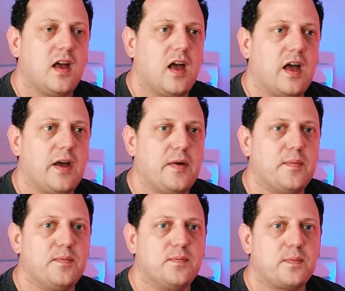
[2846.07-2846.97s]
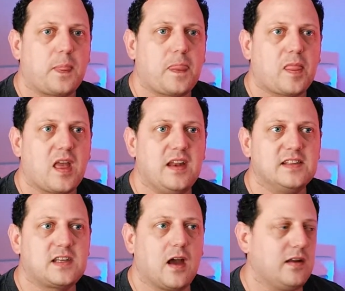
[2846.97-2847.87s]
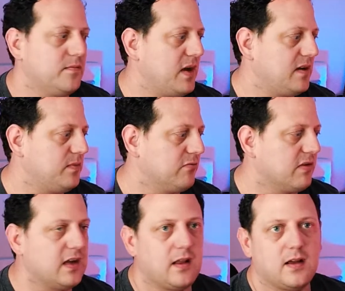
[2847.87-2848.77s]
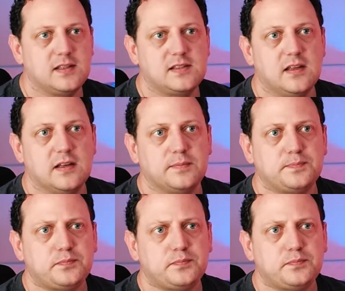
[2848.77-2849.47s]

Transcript: and it's kind of made me realise that